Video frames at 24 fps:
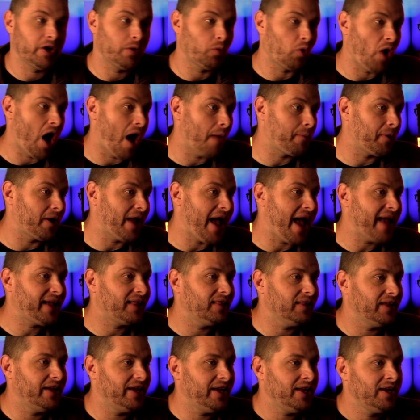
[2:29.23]
Robert
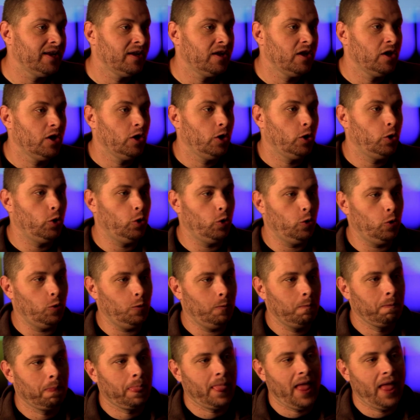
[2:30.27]
Eglet, who